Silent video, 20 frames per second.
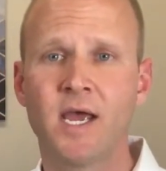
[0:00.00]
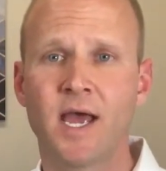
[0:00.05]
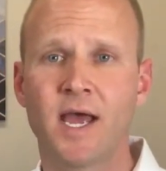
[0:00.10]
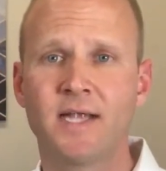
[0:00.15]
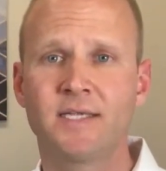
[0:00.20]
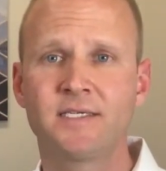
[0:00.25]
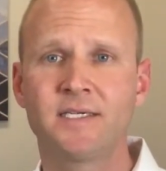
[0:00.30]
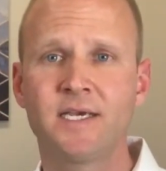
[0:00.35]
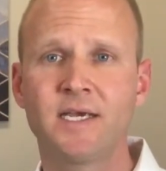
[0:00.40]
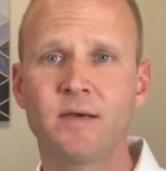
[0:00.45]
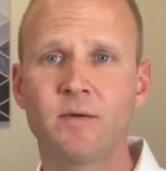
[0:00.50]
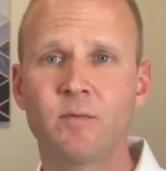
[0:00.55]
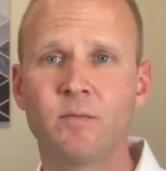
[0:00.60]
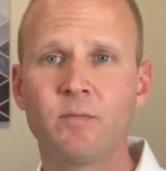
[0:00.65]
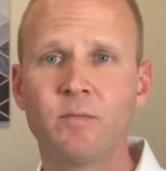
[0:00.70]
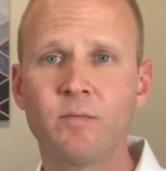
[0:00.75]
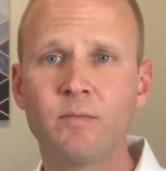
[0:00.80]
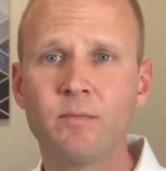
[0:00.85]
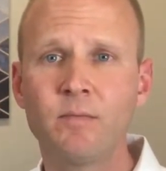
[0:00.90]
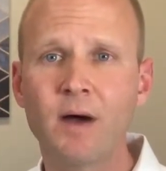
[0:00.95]
And see,
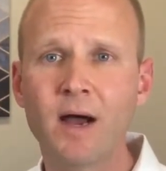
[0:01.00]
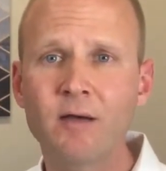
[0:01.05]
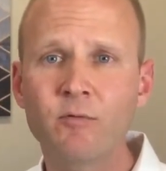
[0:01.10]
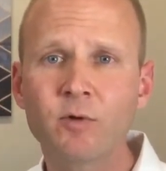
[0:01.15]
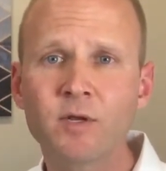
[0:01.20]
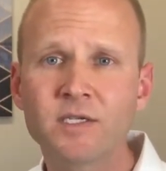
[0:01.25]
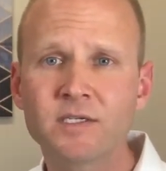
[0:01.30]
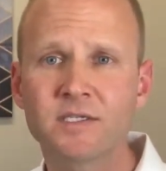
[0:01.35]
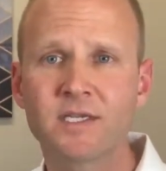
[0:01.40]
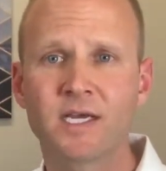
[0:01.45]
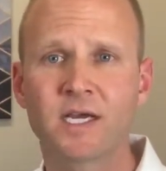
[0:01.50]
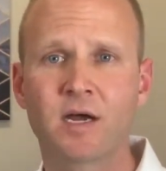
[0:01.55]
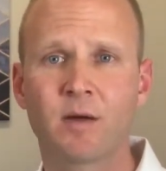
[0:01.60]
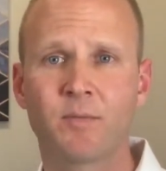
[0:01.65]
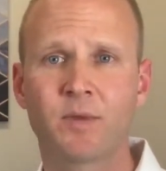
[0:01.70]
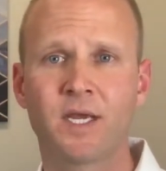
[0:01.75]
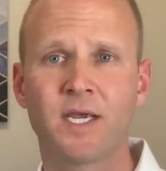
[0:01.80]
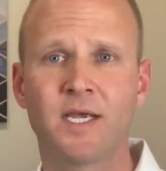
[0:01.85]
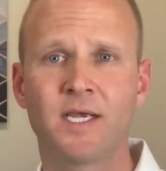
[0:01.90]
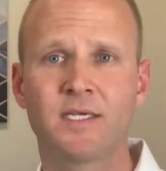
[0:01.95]
my real estate
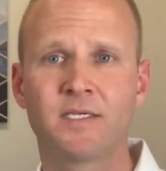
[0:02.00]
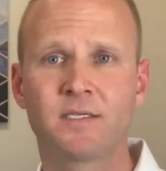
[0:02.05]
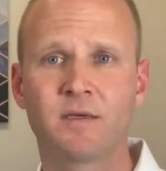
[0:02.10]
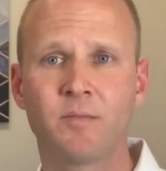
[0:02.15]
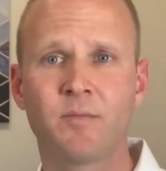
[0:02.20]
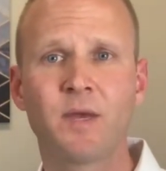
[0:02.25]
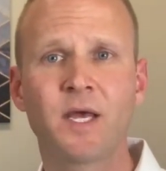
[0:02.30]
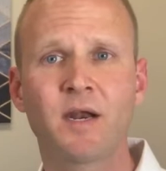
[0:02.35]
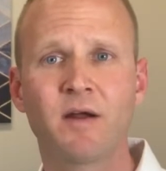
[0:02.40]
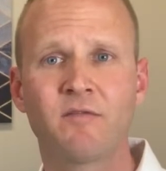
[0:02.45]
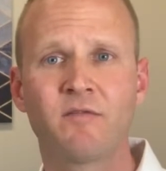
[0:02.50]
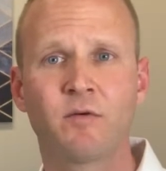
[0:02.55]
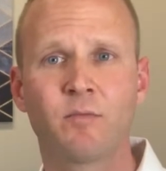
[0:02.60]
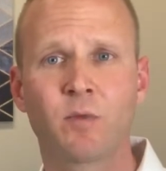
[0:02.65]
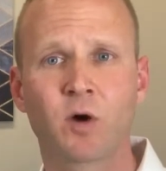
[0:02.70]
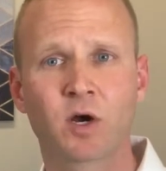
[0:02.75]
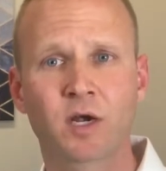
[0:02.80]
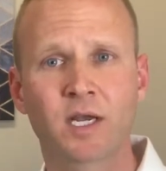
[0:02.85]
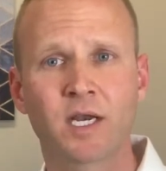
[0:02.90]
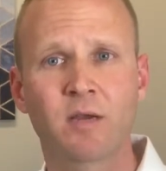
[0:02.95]
company is a bit of a
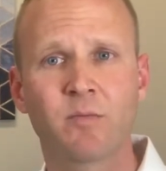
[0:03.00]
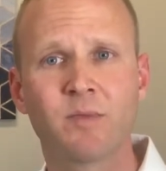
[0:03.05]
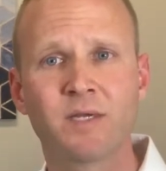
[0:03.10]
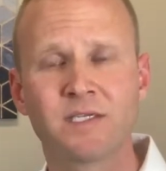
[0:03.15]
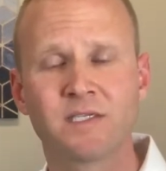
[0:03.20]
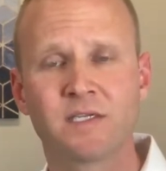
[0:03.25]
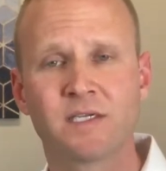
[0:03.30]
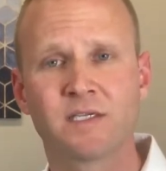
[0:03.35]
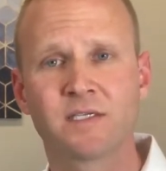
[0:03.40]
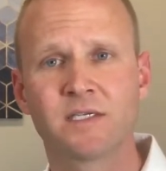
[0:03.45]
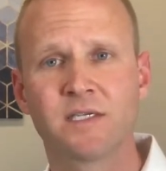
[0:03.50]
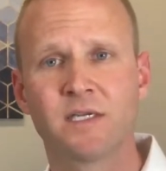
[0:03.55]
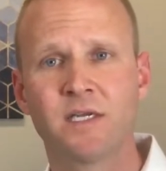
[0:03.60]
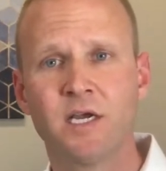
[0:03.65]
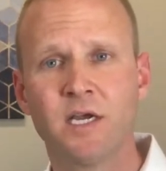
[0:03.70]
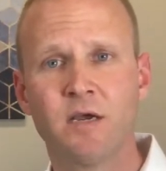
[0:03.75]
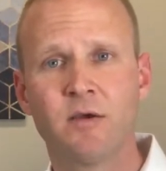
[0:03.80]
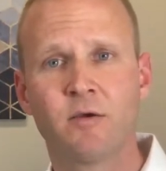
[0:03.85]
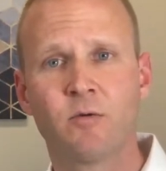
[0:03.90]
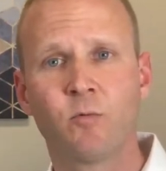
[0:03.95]
marketing business and
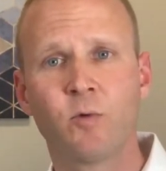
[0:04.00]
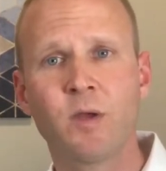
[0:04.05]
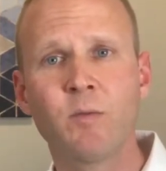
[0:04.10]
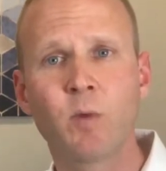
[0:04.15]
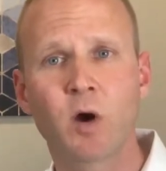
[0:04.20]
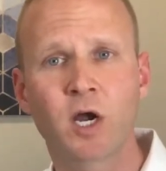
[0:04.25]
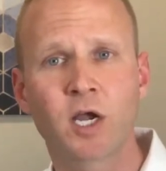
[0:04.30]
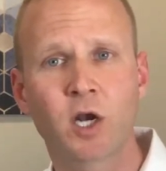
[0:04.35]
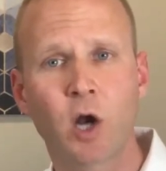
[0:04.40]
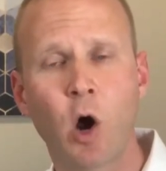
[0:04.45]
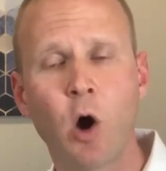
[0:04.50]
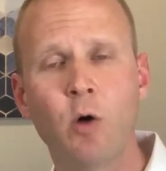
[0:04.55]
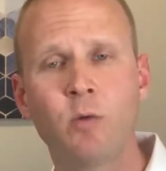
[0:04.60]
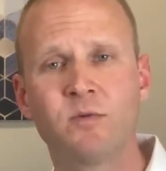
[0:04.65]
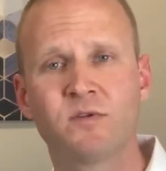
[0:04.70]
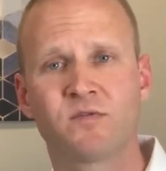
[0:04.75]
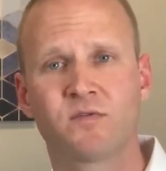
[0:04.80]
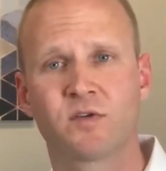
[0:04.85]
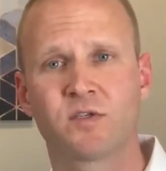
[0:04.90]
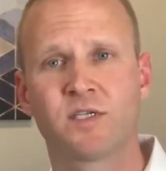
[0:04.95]
we market
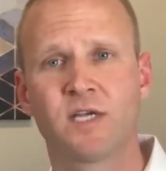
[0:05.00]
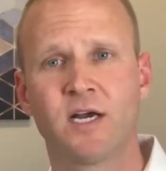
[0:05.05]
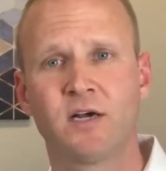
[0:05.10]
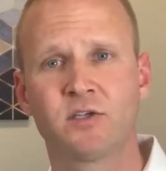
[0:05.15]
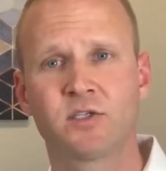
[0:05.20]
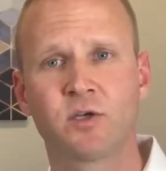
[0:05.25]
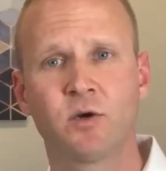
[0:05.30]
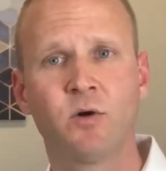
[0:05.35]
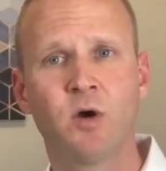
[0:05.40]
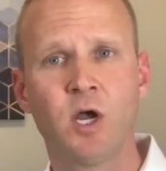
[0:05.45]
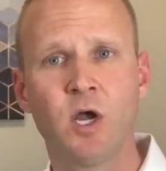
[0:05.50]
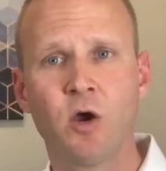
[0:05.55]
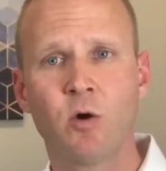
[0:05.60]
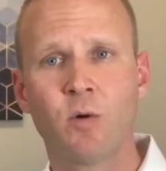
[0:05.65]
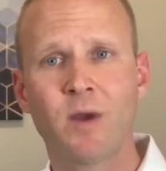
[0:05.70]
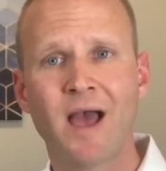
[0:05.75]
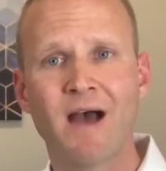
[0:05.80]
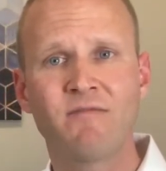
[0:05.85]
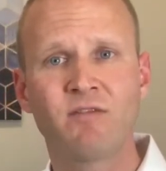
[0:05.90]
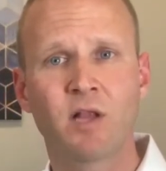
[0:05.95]
homes for sale. So
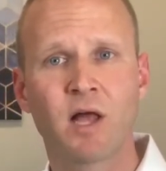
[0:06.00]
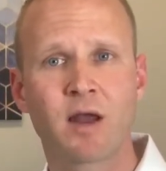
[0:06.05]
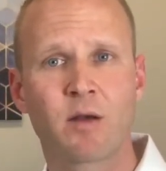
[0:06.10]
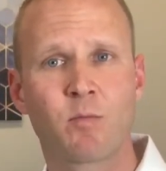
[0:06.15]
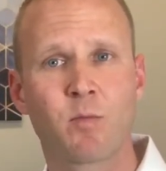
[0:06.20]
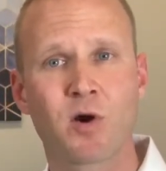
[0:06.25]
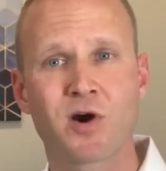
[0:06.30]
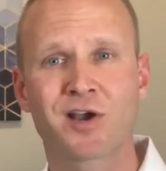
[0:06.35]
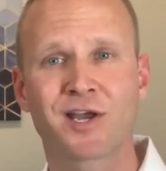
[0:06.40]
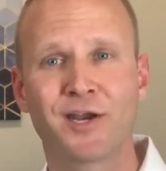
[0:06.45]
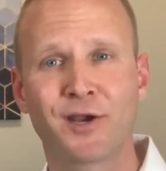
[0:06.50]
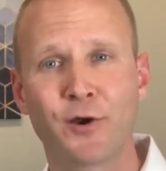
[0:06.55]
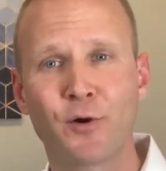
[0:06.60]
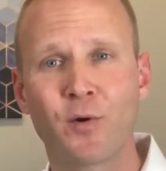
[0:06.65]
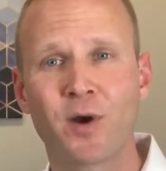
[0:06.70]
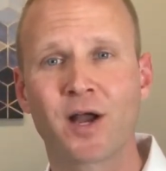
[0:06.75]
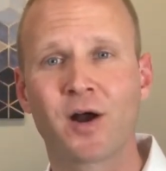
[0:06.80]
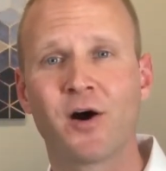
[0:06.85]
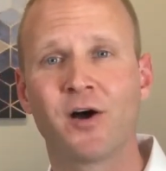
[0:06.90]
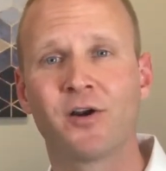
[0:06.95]
we have a lot of marketing
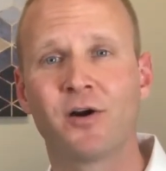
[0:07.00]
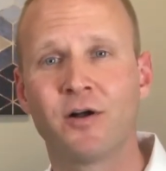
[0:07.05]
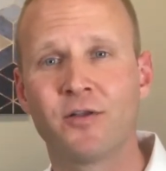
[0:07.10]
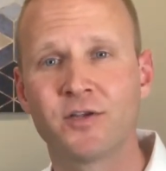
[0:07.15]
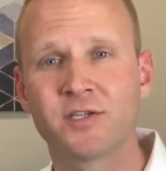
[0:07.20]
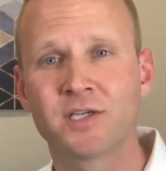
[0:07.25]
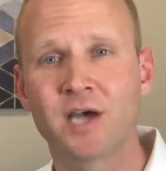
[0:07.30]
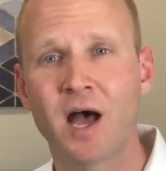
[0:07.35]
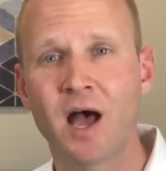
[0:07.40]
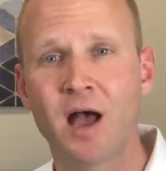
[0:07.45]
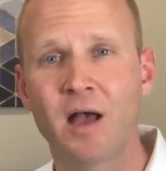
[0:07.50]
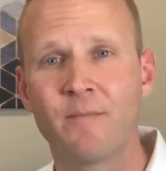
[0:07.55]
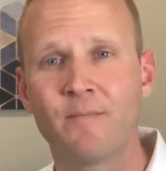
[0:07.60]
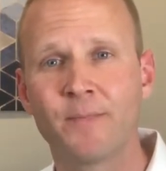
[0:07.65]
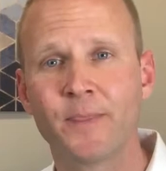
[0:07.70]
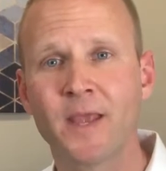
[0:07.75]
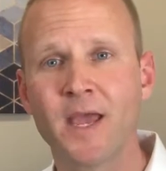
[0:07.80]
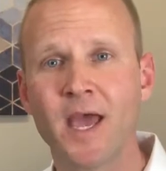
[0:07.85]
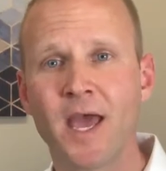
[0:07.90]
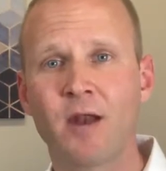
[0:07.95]
going on all the time.
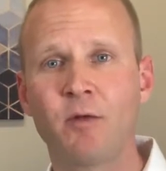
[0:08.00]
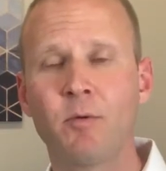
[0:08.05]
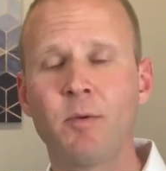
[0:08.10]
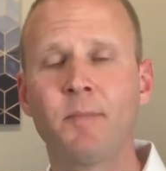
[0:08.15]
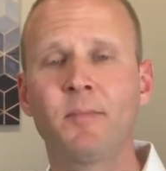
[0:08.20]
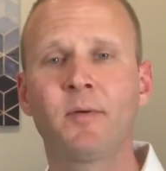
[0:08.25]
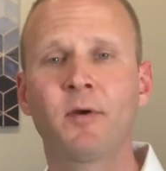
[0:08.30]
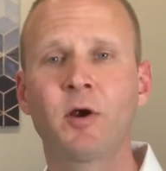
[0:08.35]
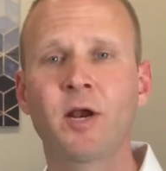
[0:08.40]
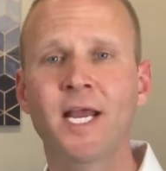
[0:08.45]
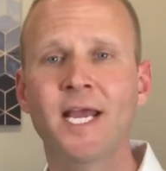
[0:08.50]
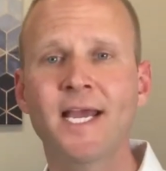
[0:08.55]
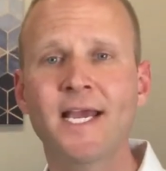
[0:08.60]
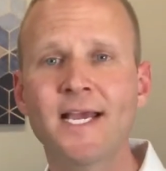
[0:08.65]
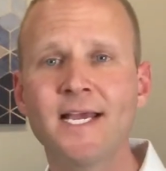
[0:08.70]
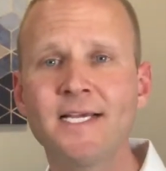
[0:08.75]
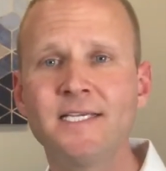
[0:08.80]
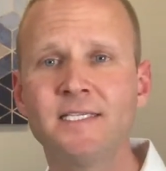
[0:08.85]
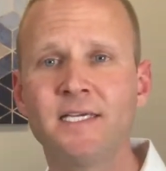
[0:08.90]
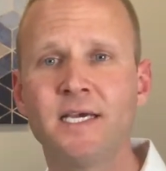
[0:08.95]
It would be pretty
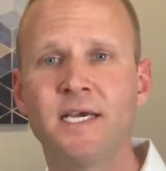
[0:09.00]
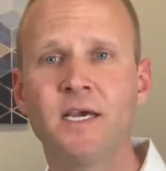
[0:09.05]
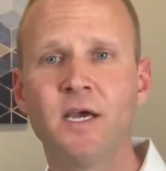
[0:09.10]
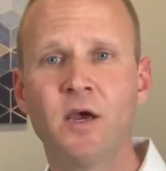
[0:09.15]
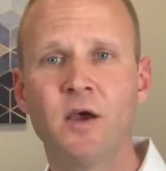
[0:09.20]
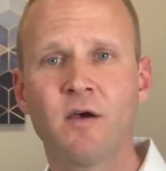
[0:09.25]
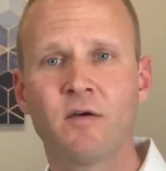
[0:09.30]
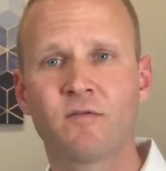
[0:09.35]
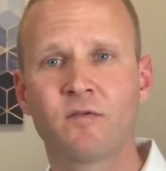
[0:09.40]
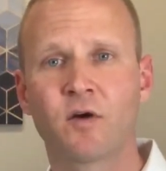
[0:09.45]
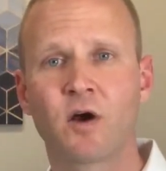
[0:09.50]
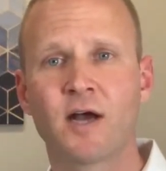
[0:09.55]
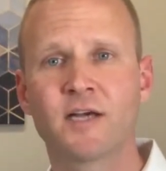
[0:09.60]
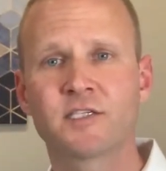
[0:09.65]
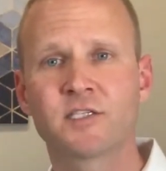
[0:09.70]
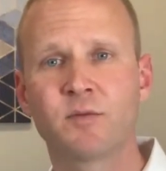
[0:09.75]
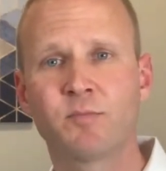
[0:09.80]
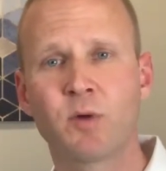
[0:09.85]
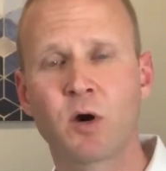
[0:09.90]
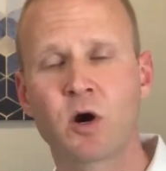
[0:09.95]
easy for
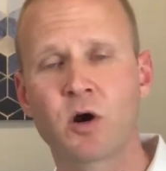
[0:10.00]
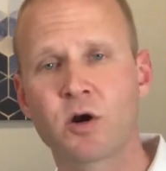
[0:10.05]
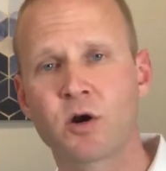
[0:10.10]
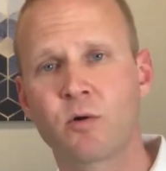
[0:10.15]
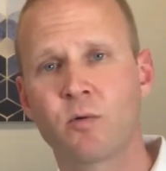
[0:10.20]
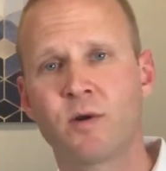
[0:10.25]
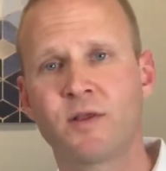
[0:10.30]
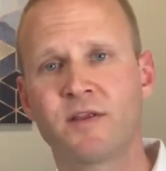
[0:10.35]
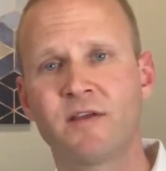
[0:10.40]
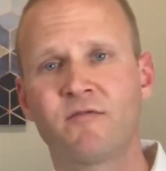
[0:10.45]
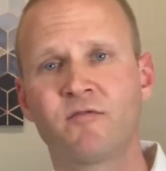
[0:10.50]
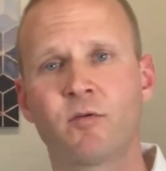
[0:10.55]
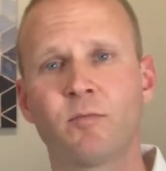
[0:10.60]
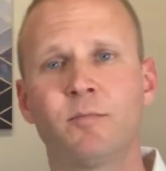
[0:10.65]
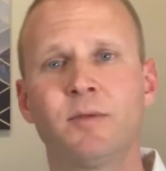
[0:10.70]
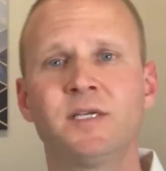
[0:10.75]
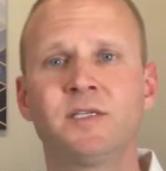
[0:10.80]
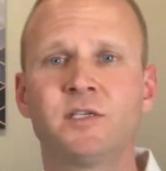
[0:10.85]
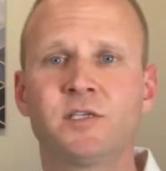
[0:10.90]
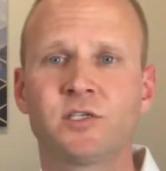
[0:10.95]
us to partner with
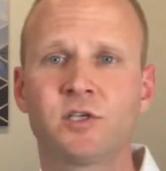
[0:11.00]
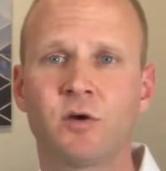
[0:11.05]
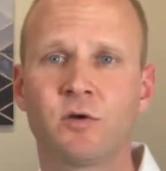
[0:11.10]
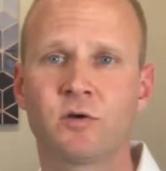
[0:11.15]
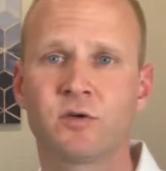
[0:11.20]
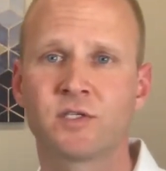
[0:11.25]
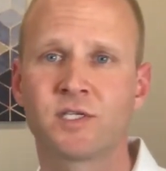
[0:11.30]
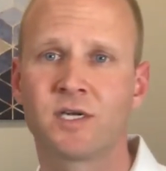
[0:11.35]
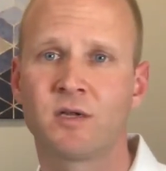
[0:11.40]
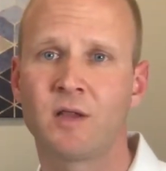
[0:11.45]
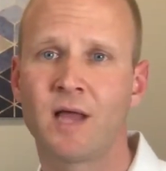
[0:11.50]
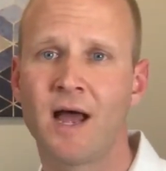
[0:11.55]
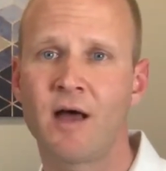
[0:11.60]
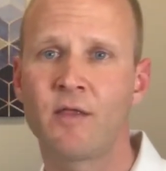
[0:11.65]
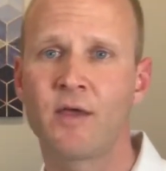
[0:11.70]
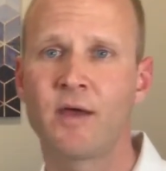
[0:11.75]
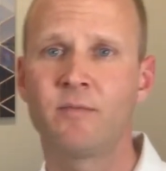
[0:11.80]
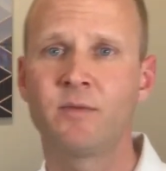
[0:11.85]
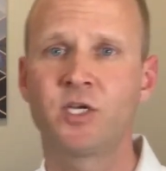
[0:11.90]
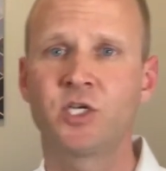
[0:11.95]
different business owners and allow
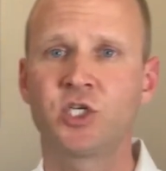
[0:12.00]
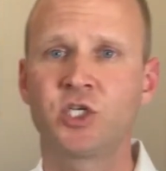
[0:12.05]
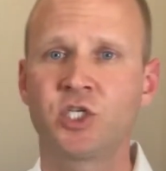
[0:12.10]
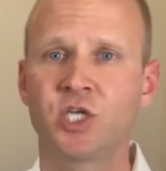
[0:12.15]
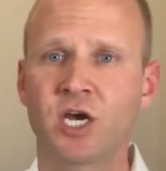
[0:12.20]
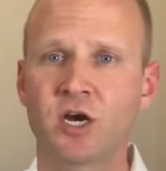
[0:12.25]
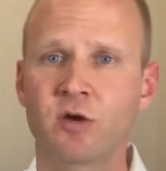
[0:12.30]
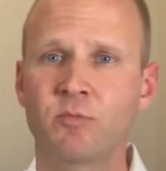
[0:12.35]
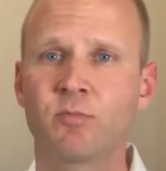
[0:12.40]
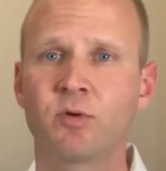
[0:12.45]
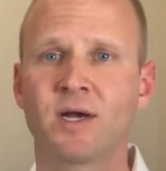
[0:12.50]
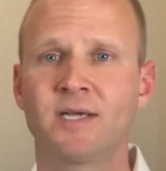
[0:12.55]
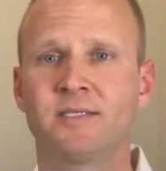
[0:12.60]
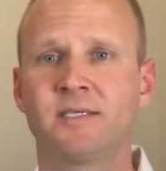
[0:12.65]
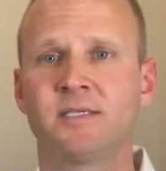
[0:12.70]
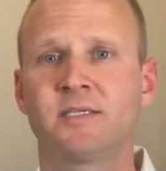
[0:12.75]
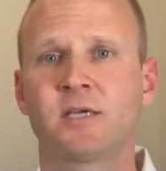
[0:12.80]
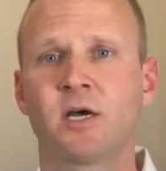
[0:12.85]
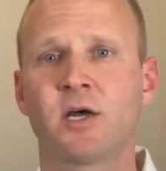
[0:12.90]
them to share presence